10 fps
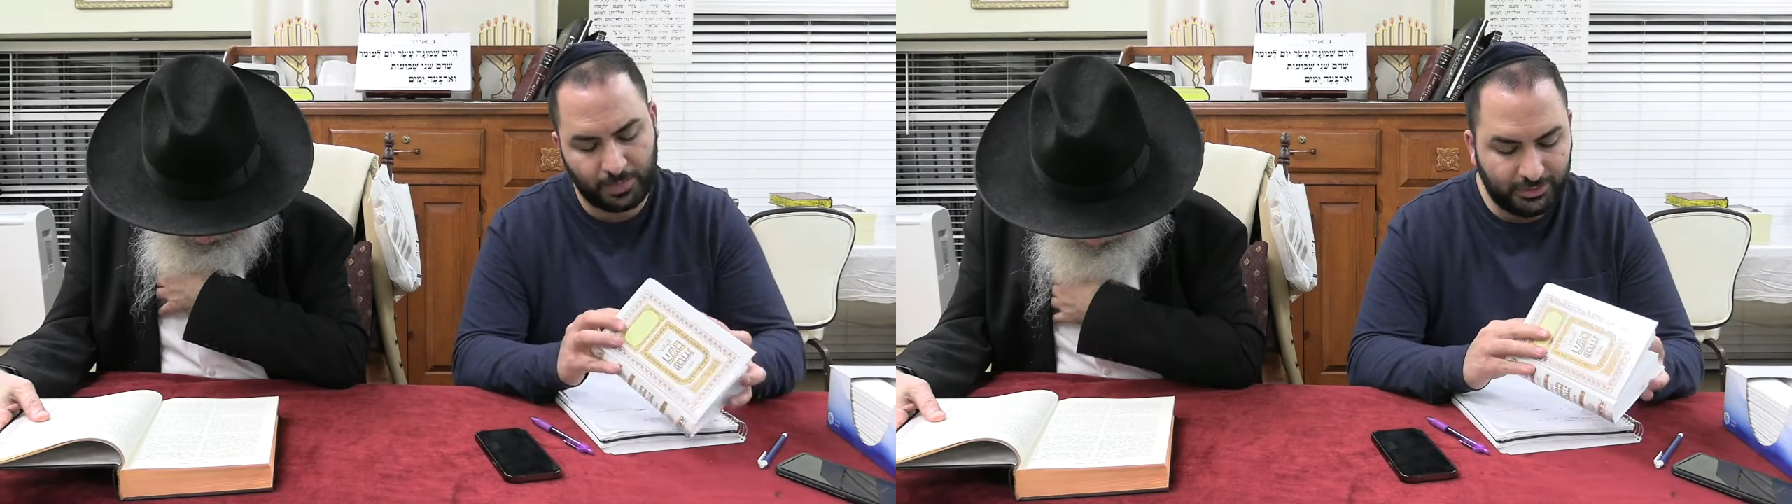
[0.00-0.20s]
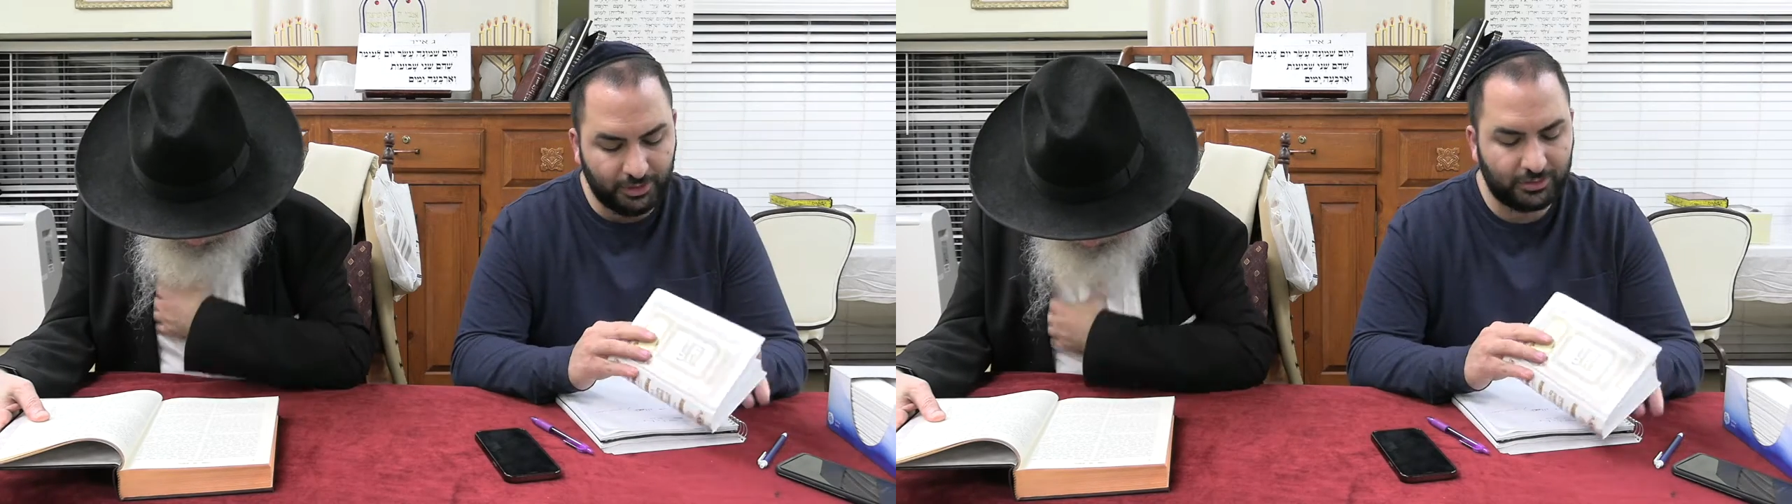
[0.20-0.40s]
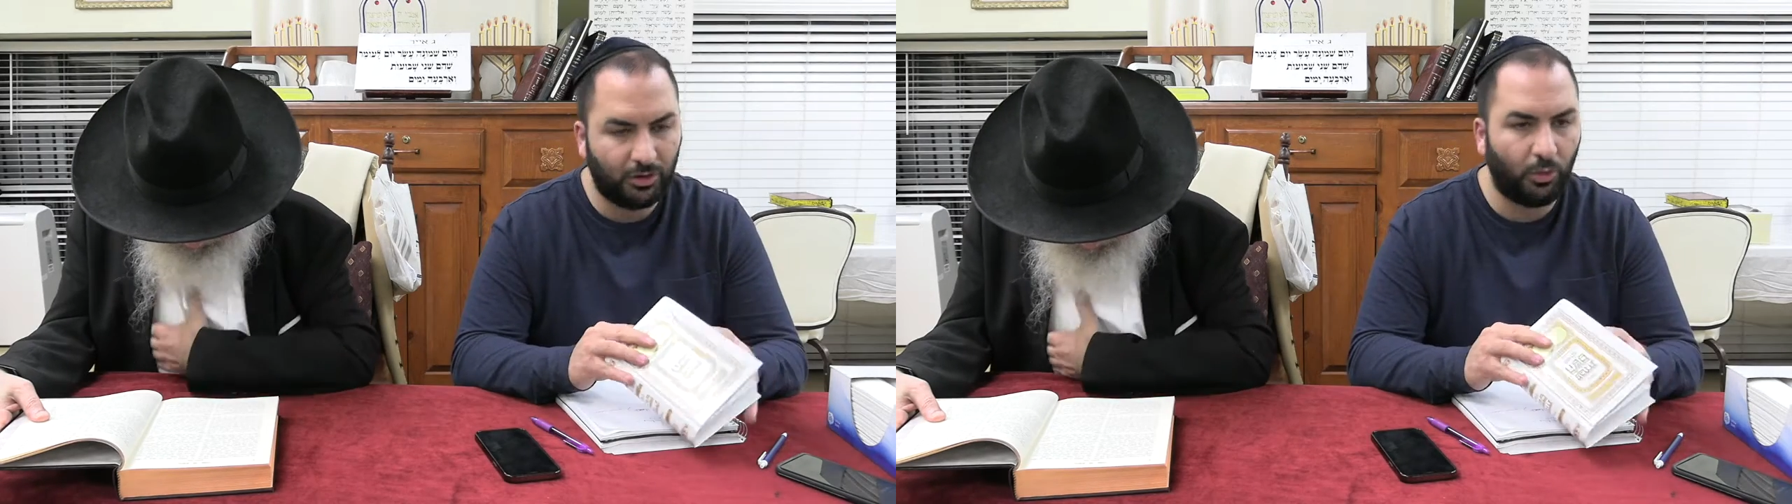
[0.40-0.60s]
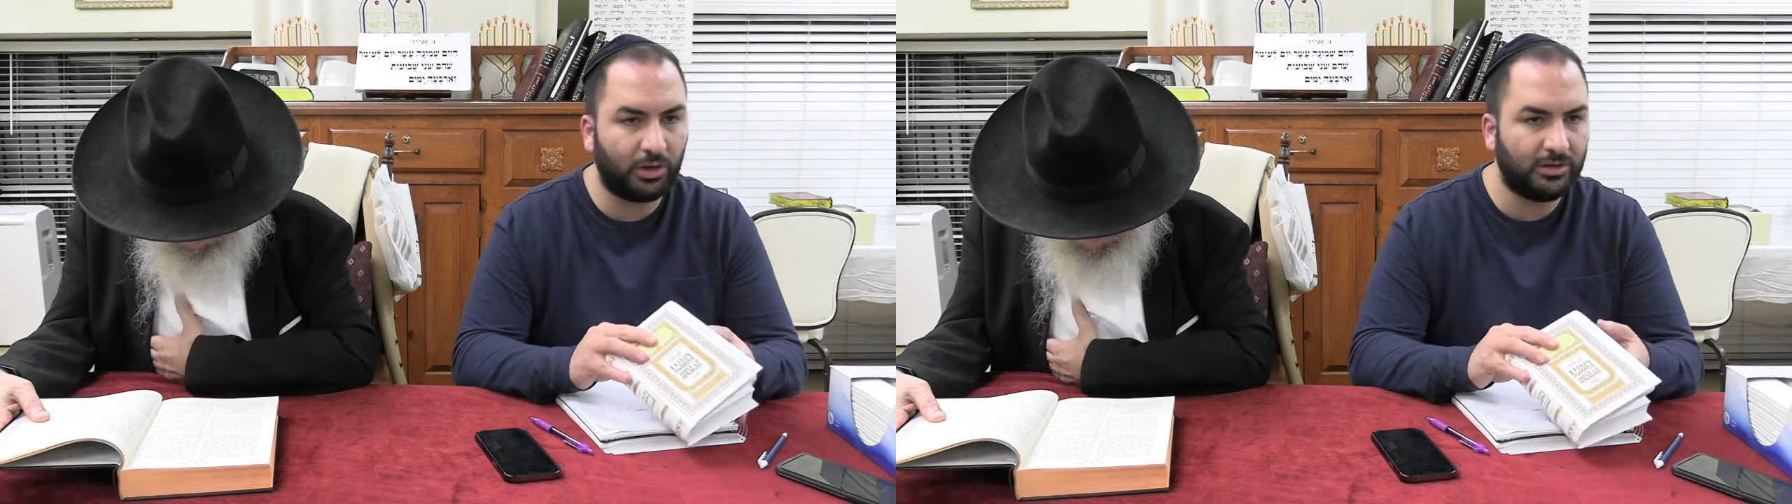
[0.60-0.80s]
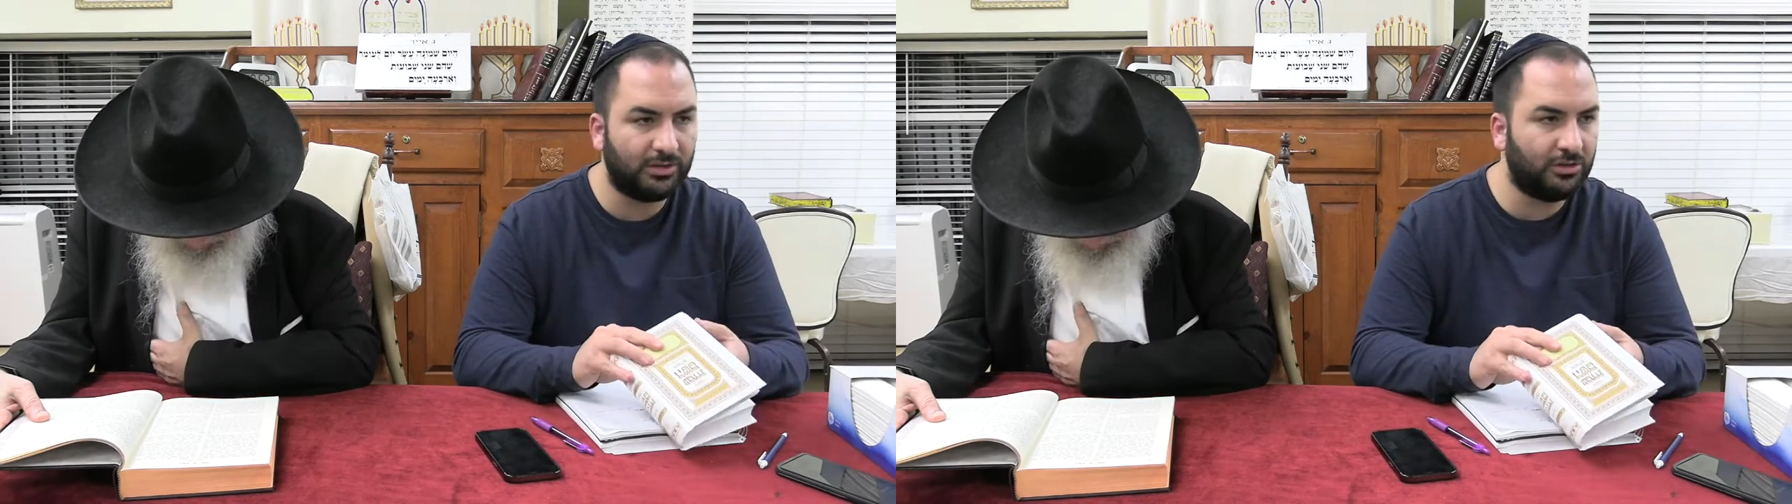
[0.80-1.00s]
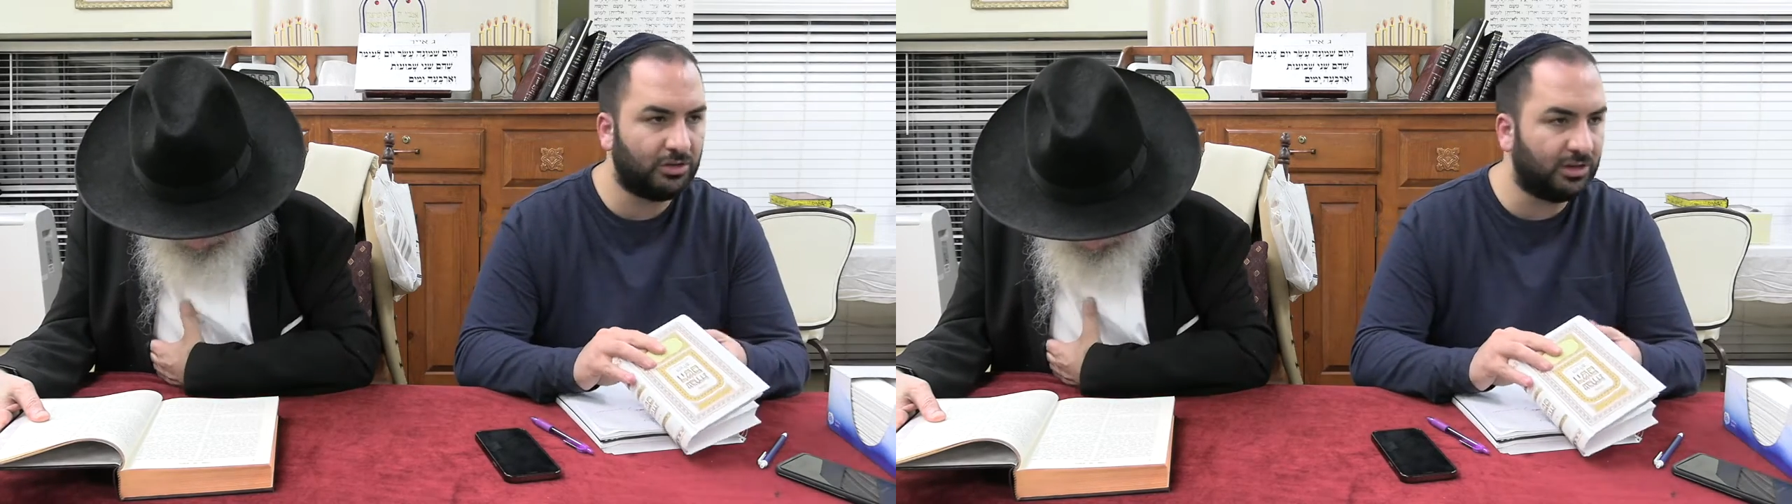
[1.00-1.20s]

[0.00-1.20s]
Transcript: there's an organization,